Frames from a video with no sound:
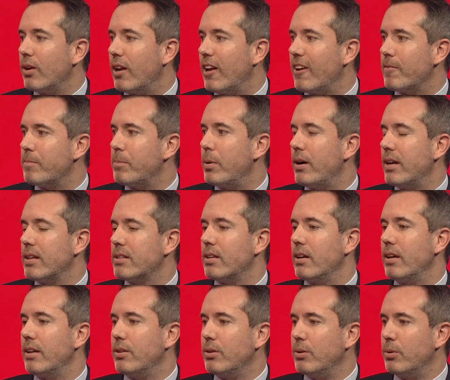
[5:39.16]
have
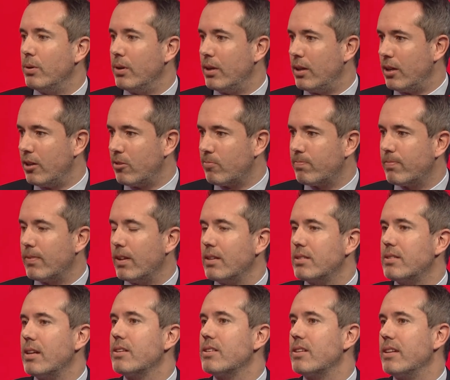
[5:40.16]
buy-side who are
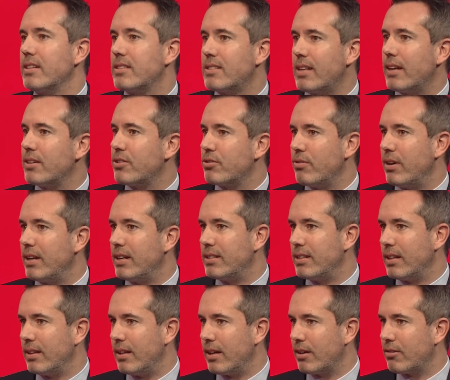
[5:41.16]
essentially
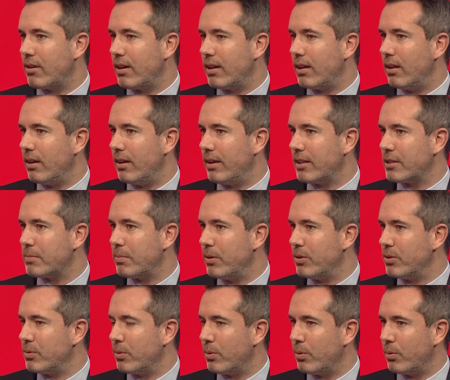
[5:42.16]
saturating their credit line
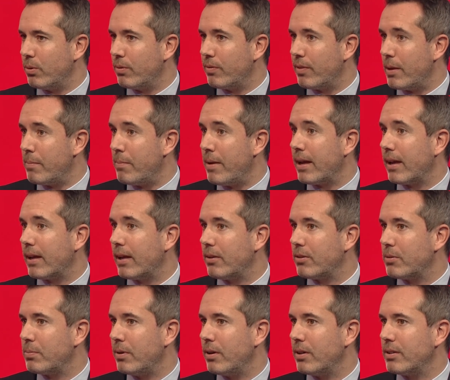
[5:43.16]
exposure with all of their bank
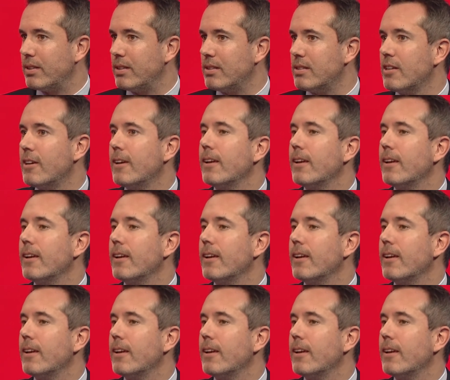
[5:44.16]
counterparties.